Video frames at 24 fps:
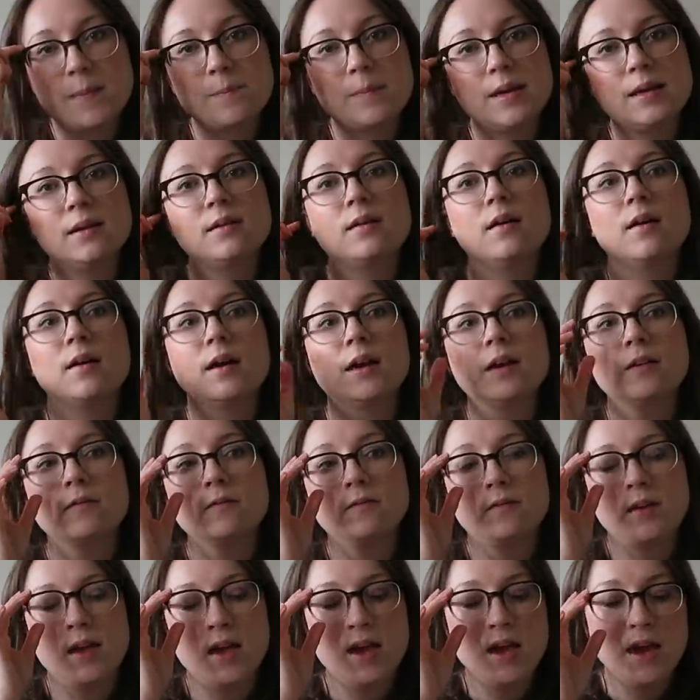Handmade
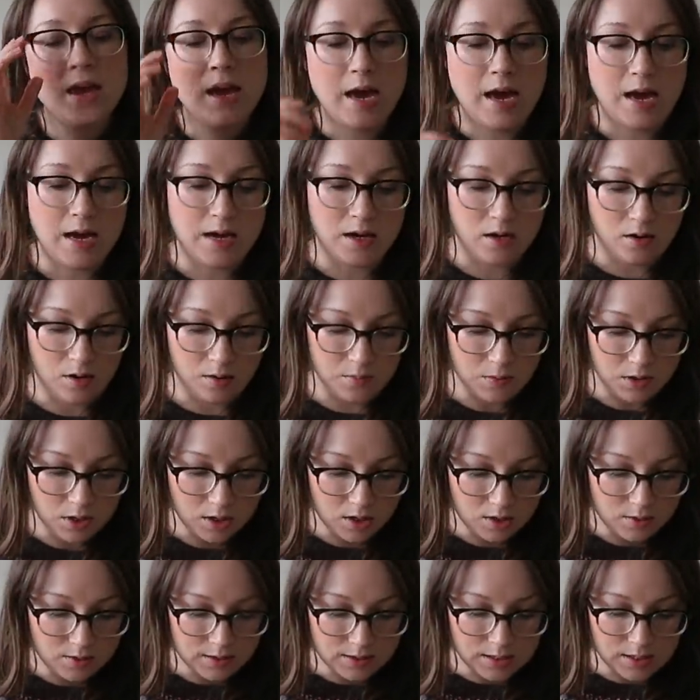Life, and I'm
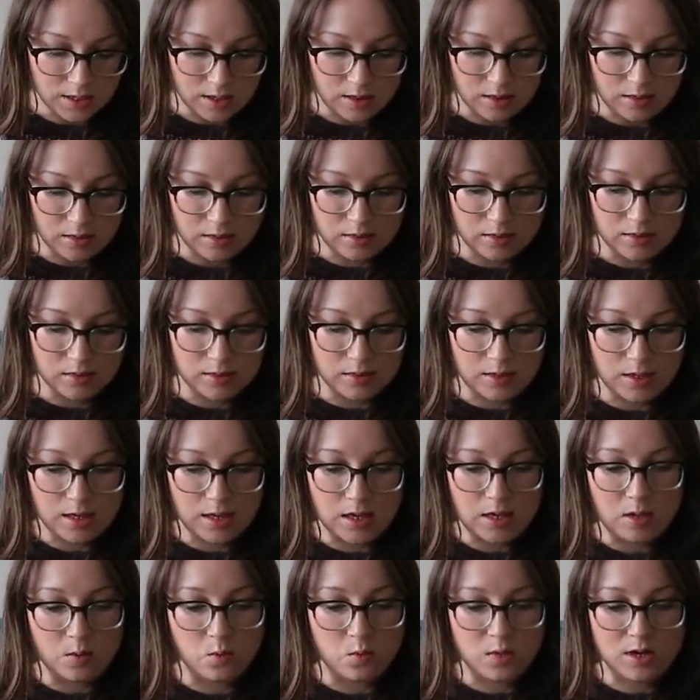using
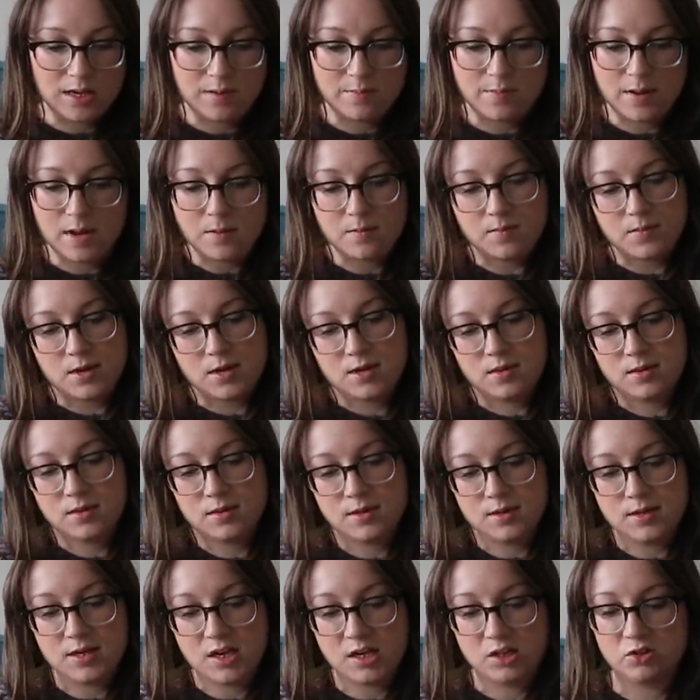the Woolly
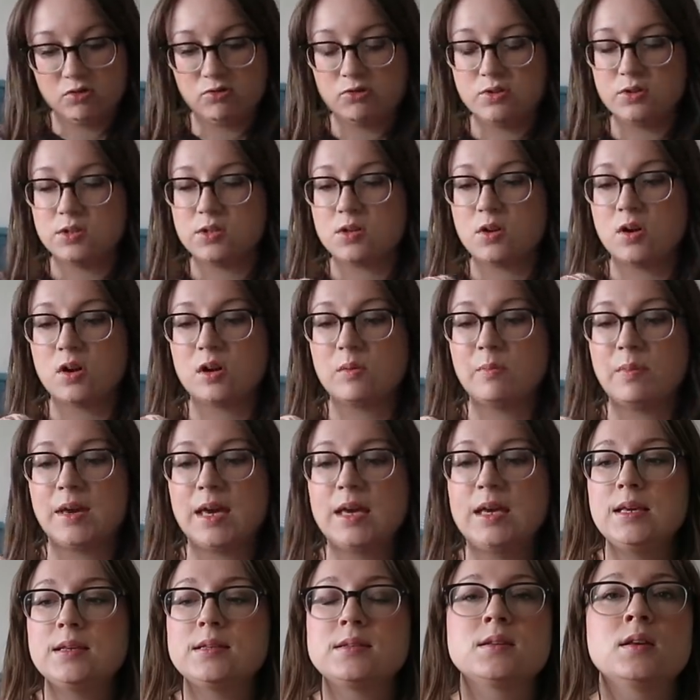Mammoth natural sock
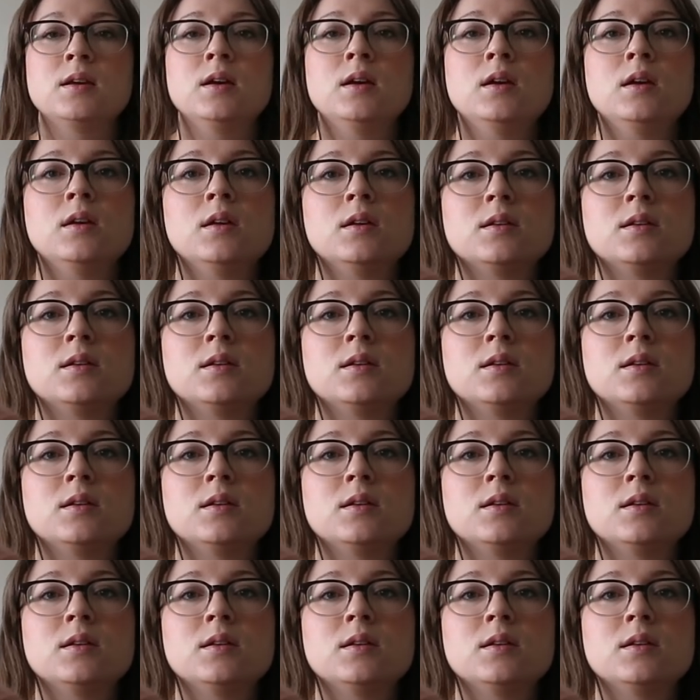base.